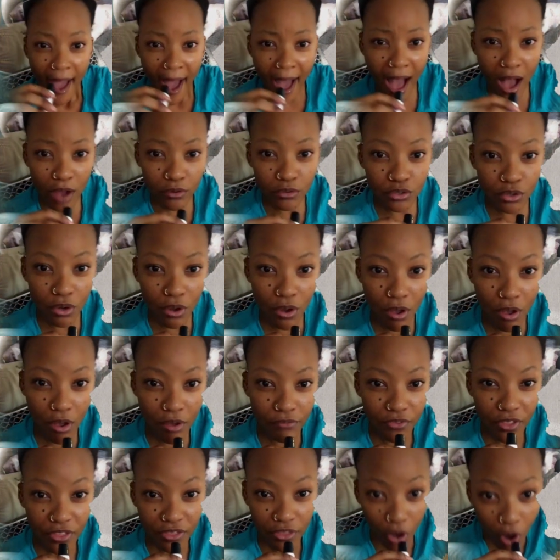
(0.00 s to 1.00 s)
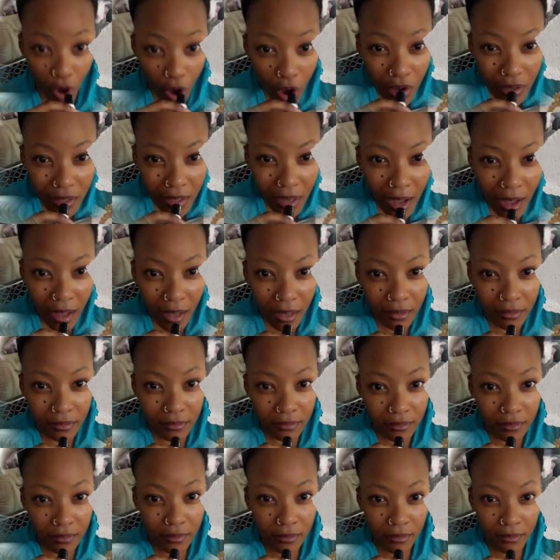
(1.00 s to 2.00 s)
out of the
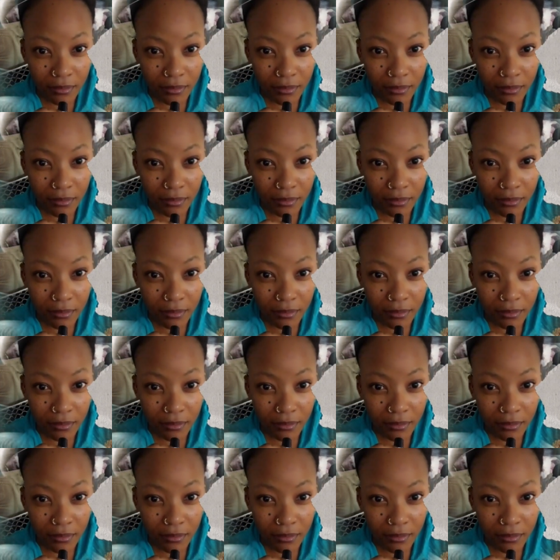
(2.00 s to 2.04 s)
occult,